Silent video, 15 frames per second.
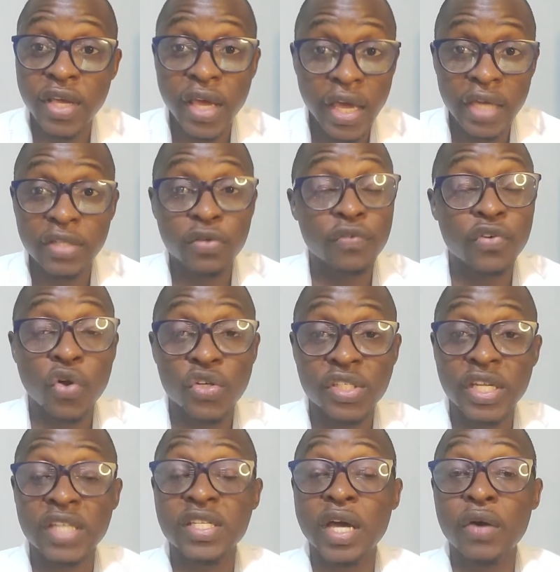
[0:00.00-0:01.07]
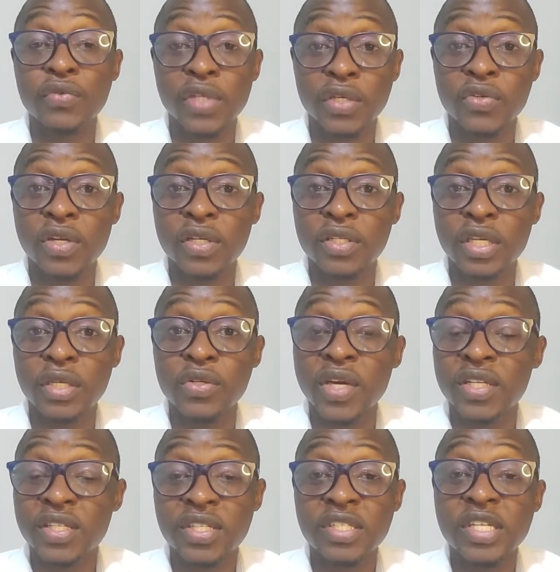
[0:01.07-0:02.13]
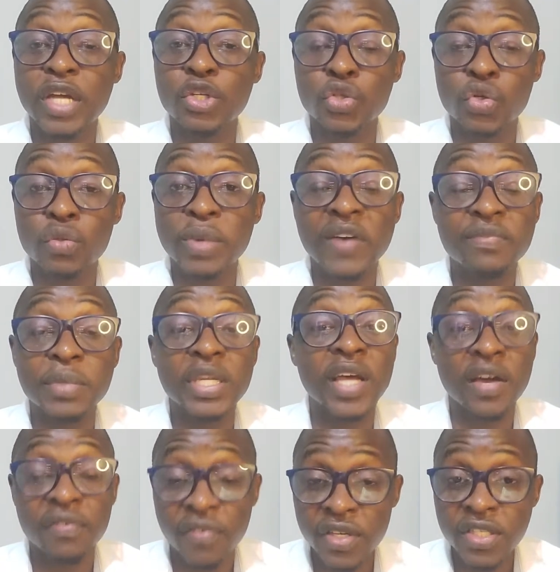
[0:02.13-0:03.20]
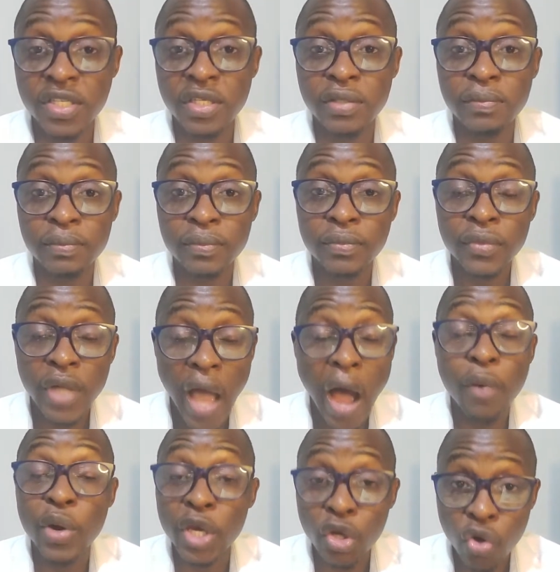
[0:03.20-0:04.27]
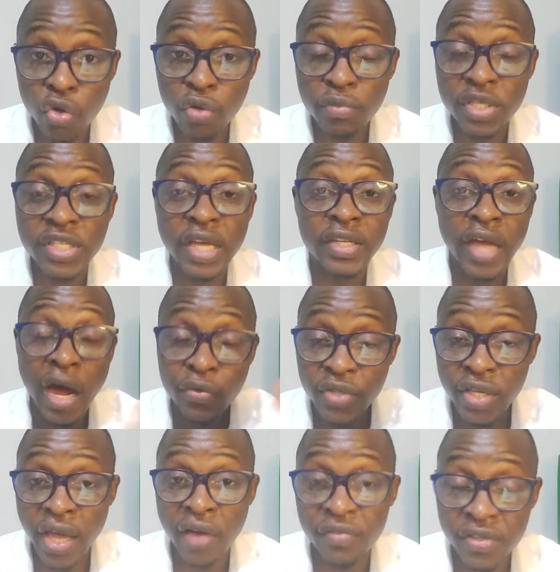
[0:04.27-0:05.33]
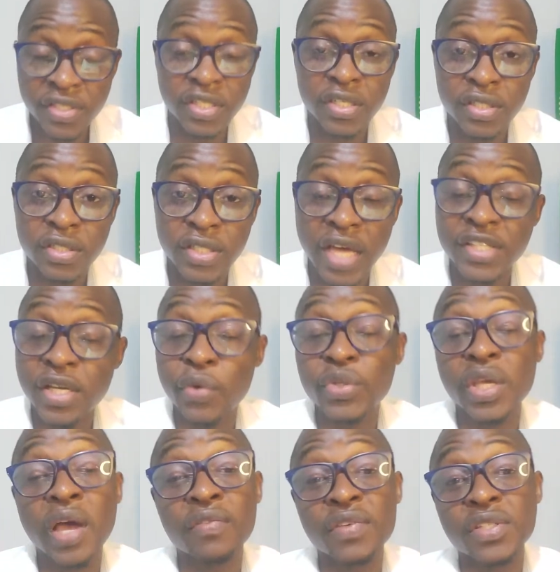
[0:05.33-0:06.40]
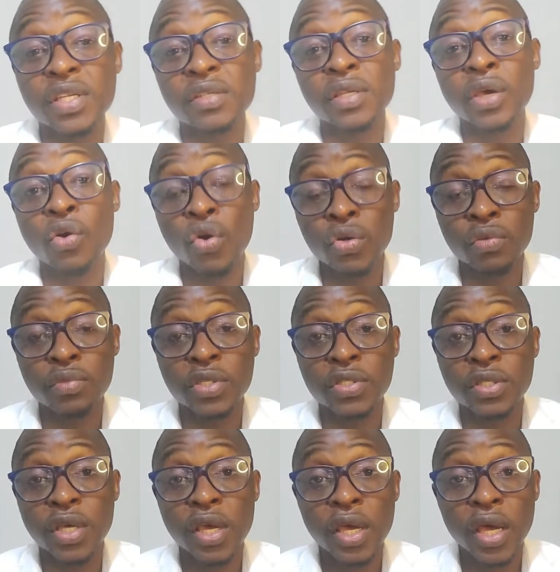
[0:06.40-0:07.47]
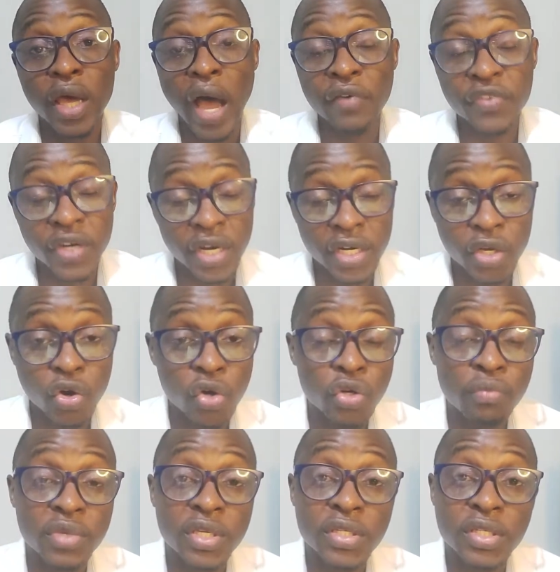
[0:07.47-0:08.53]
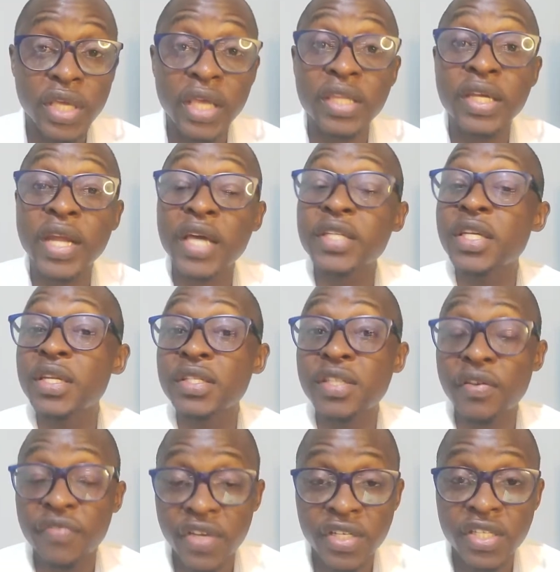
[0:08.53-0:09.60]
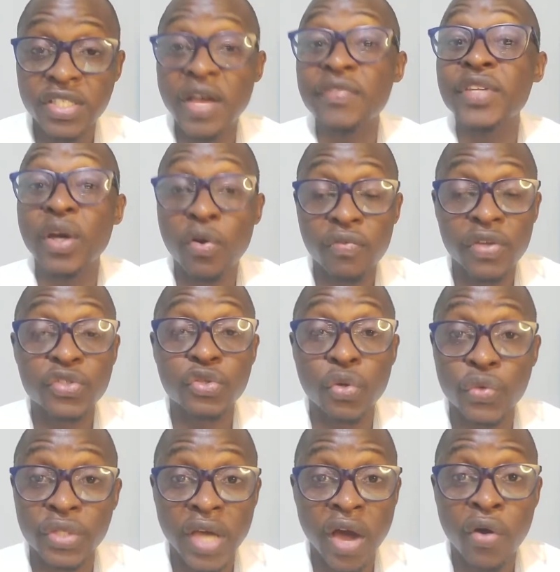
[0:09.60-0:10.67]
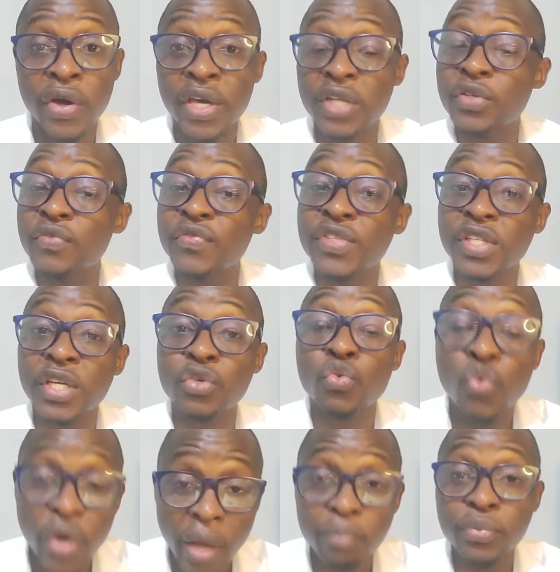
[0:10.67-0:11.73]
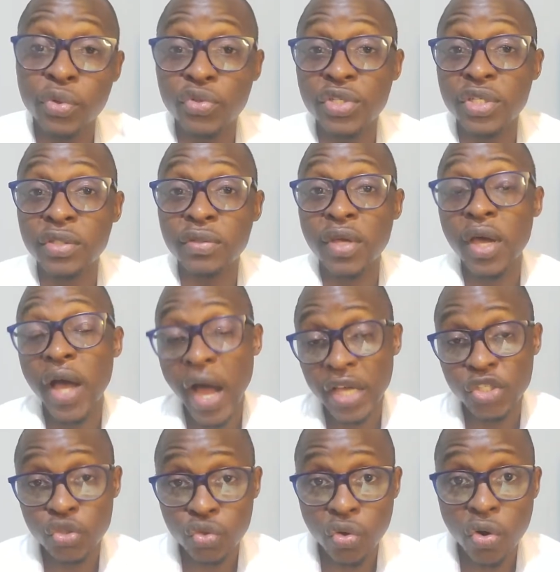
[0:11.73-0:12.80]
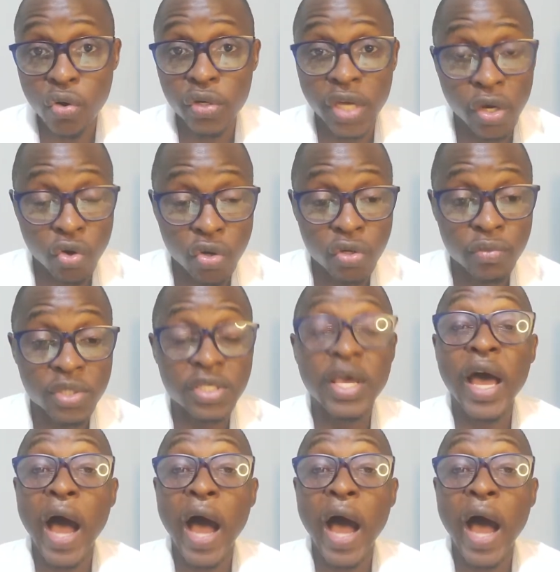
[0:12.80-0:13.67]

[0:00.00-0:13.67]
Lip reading: And of course, that's how the United States and Europe have been harvesting our economies. And how they harvested, that's how they harvested the economies, African economies, in the 1970s after overthrowing our heads of state, who were building a strong economies.